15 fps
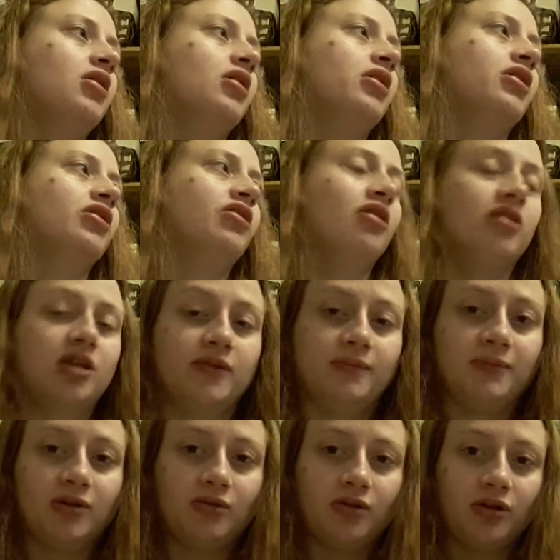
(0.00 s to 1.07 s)
and you can't give
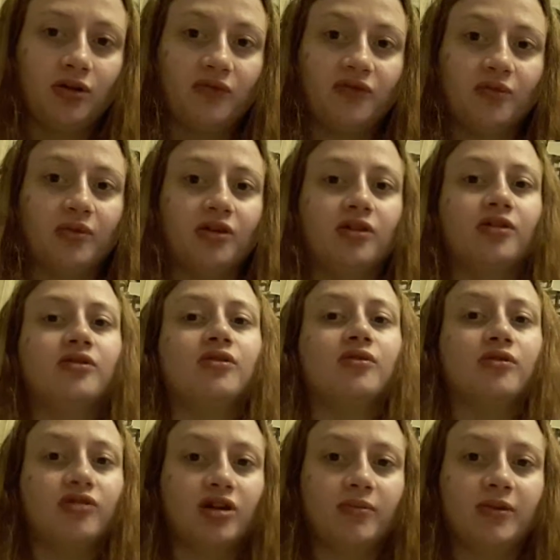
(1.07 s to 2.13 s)
him milk afterwards
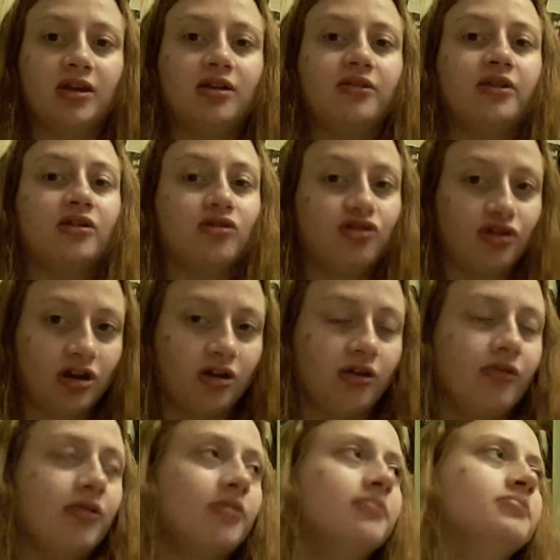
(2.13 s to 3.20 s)
or a dummy because he could
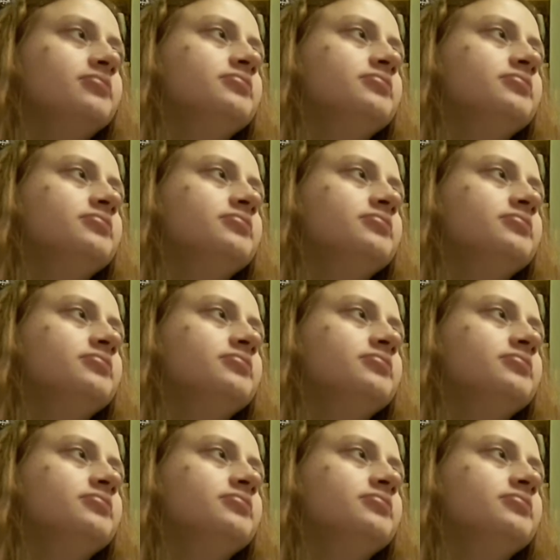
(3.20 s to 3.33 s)
choke.